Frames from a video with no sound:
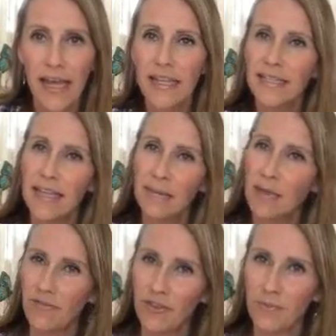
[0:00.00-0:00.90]
It's
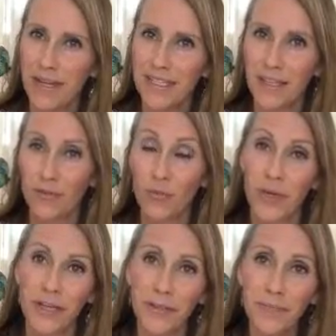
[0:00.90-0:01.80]
named after my son
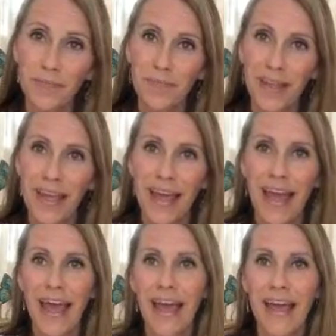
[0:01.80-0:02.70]
Will,
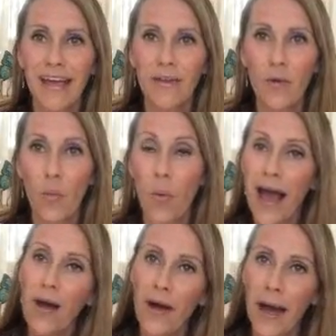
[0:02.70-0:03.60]
and
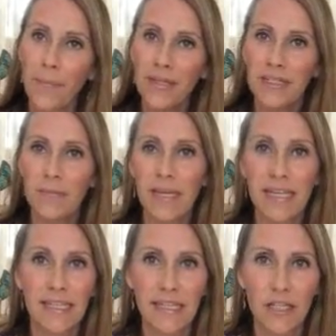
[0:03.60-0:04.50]
WOW happens to be
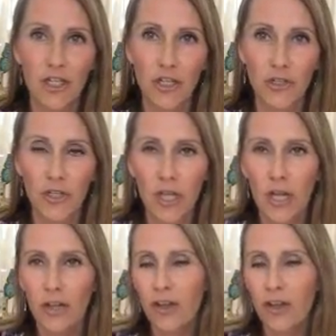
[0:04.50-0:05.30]
his initials.